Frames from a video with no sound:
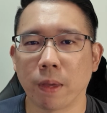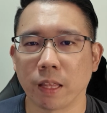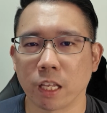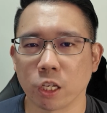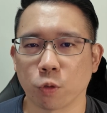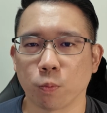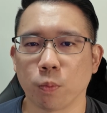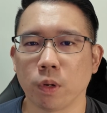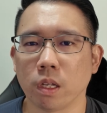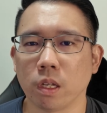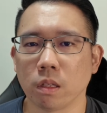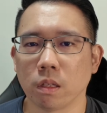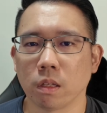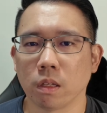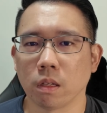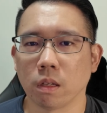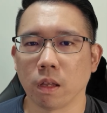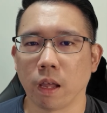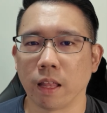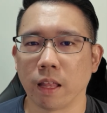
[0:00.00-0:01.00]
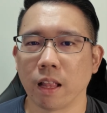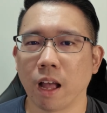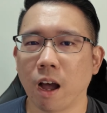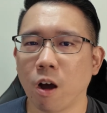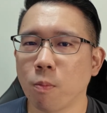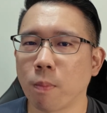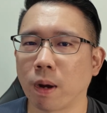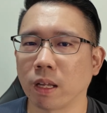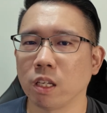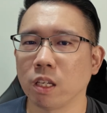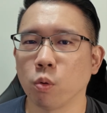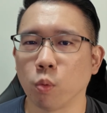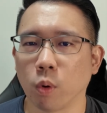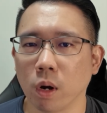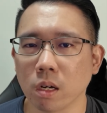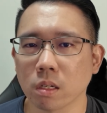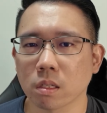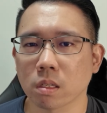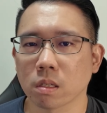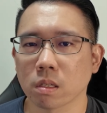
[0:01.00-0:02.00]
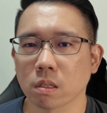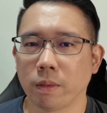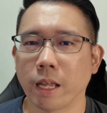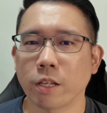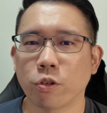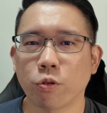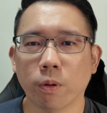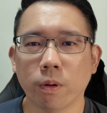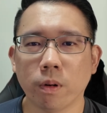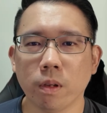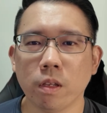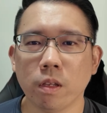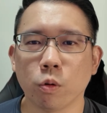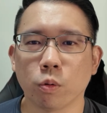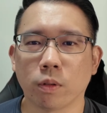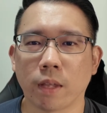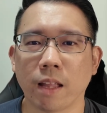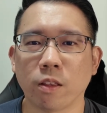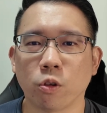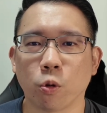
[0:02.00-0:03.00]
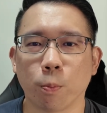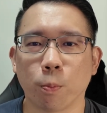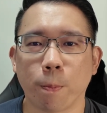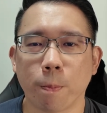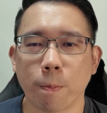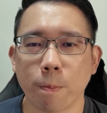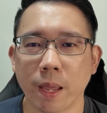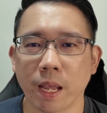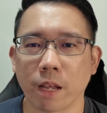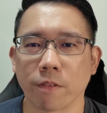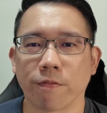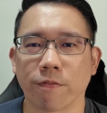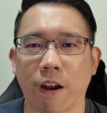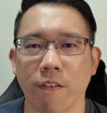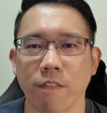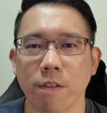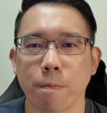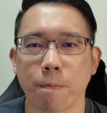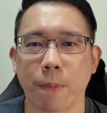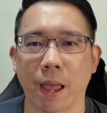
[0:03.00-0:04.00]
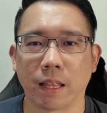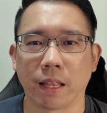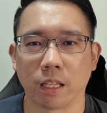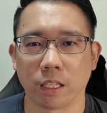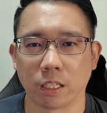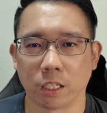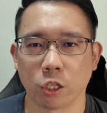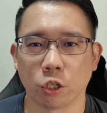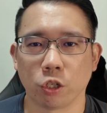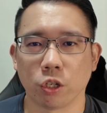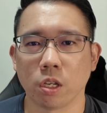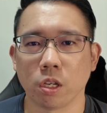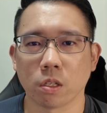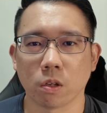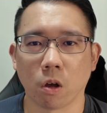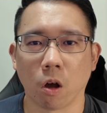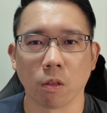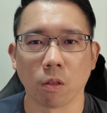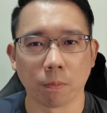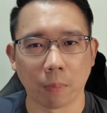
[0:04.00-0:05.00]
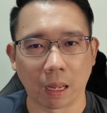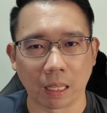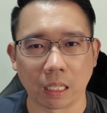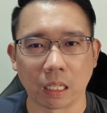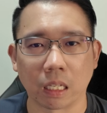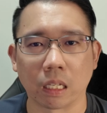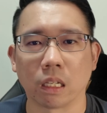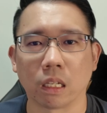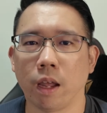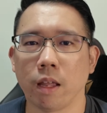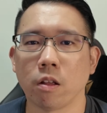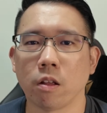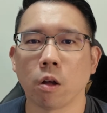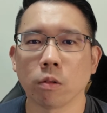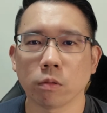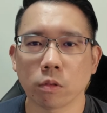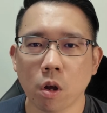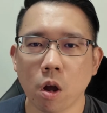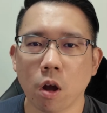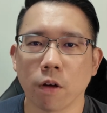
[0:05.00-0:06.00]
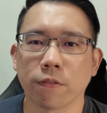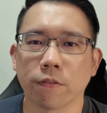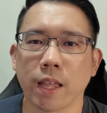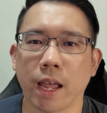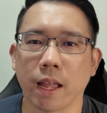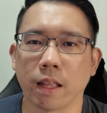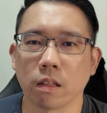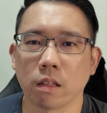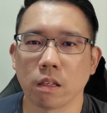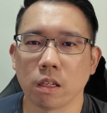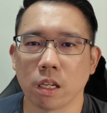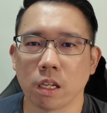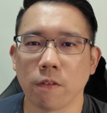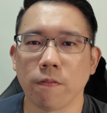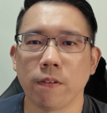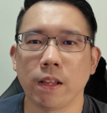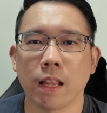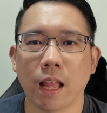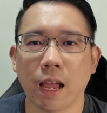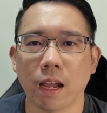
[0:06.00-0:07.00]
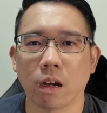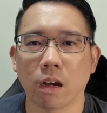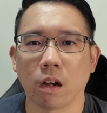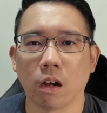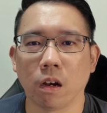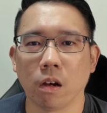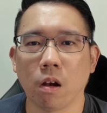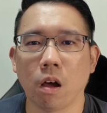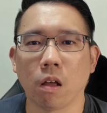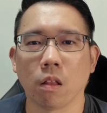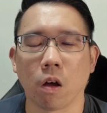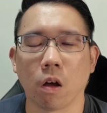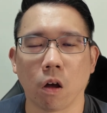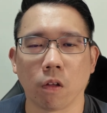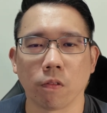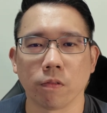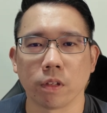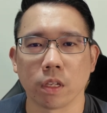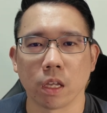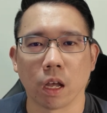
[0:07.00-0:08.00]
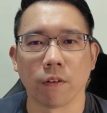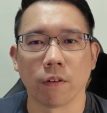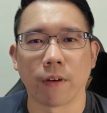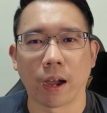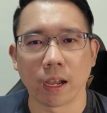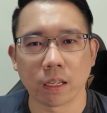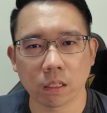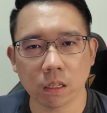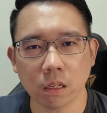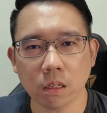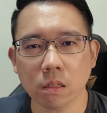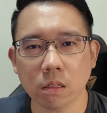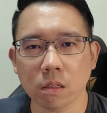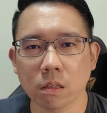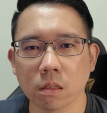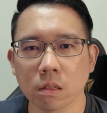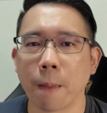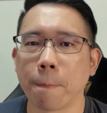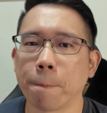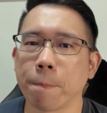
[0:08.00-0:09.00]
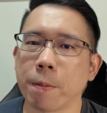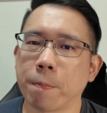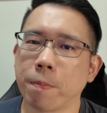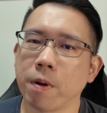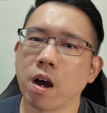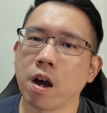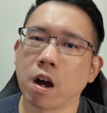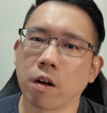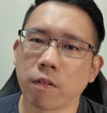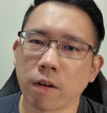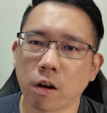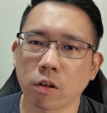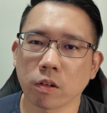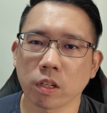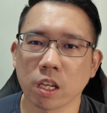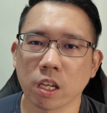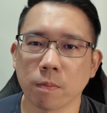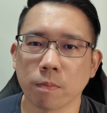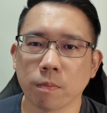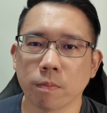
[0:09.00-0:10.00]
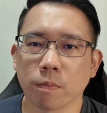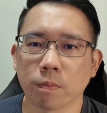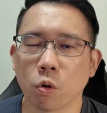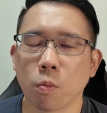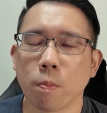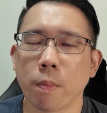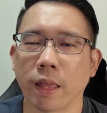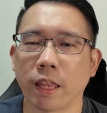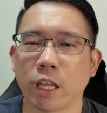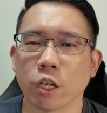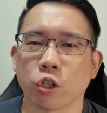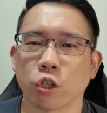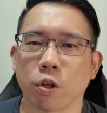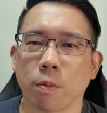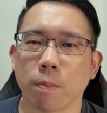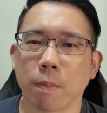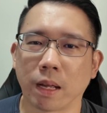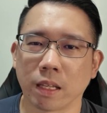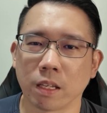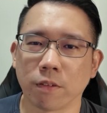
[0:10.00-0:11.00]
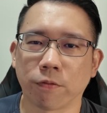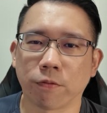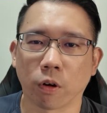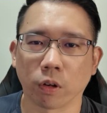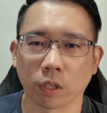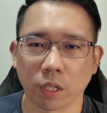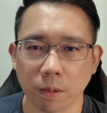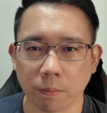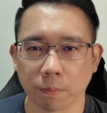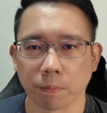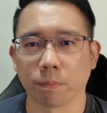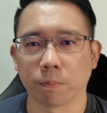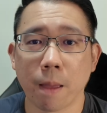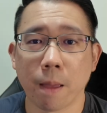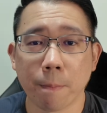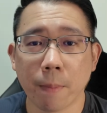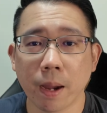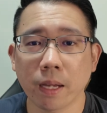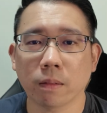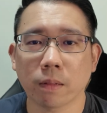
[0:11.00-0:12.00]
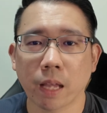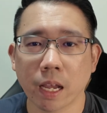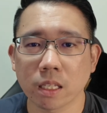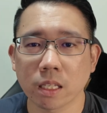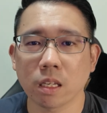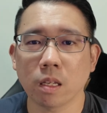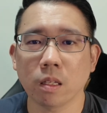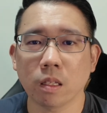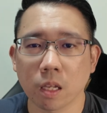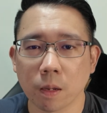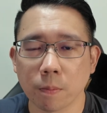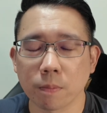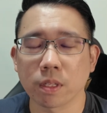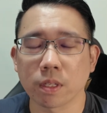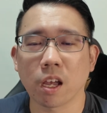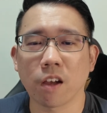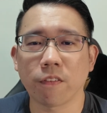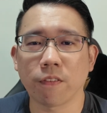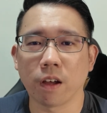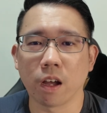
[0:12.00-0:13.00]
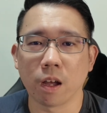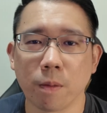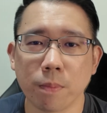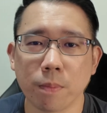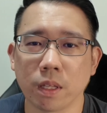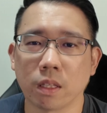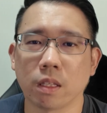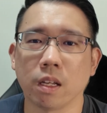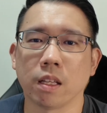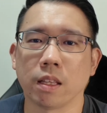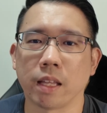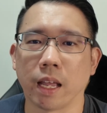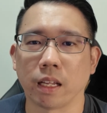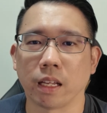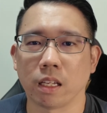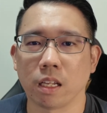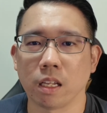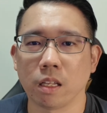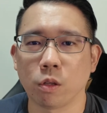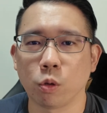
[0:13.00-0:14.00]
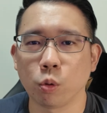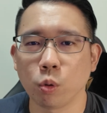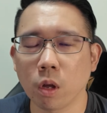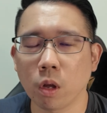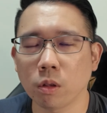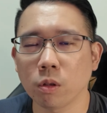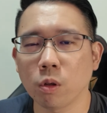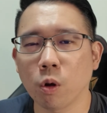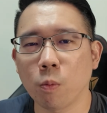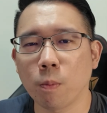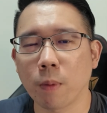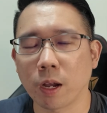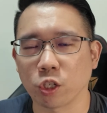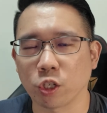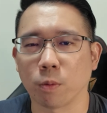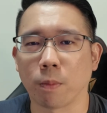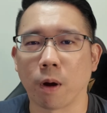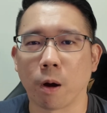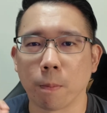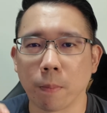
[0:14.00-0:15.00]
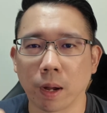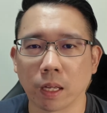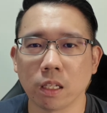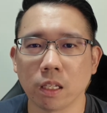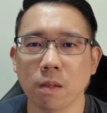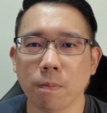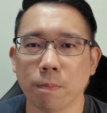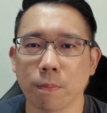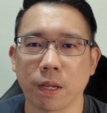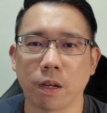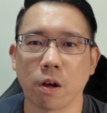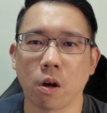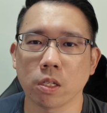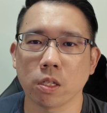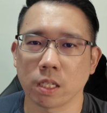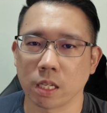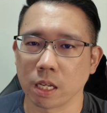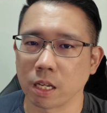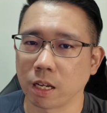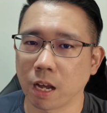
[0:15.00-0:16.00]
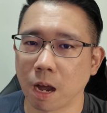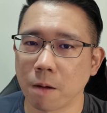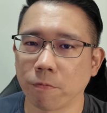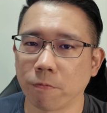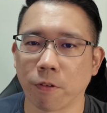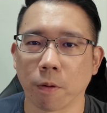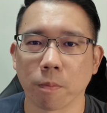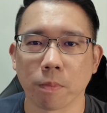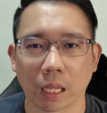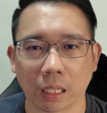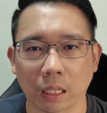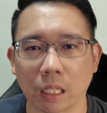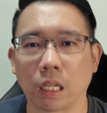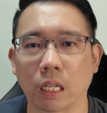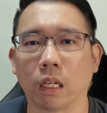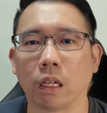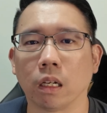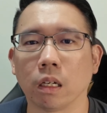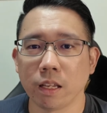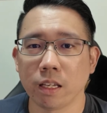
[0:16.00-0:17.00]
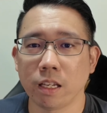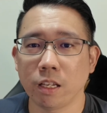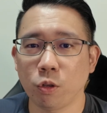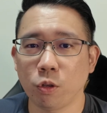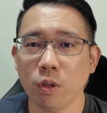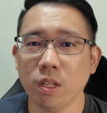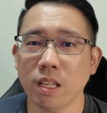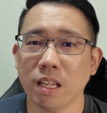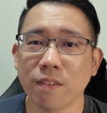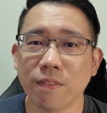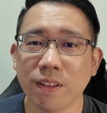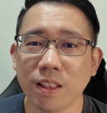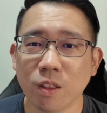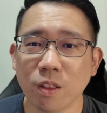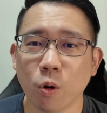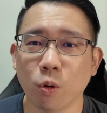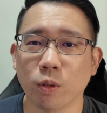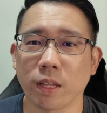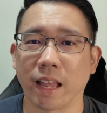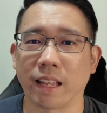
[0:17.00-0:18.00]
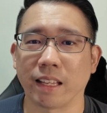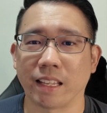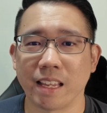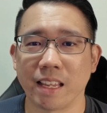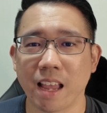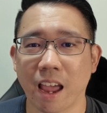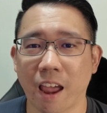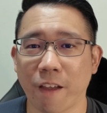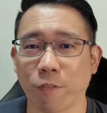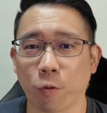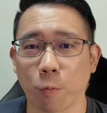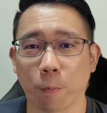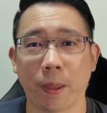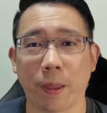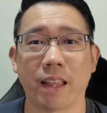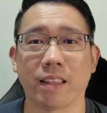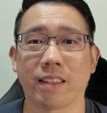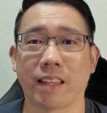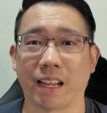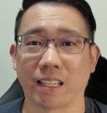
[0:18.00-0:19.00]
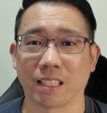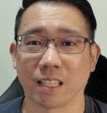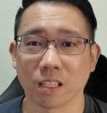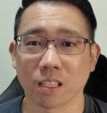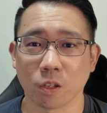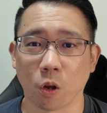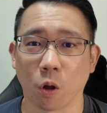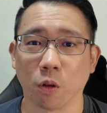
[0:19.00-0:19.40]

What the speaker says: management and how money works, naturally you tend to make very bad decisions on money. And on top of that, he relied a lot on advisors and people around him to manage the money for him. And Mike Tyson himself admitted that he do not know much about money because he come from nothing. And he don't even know that he have to pay taxes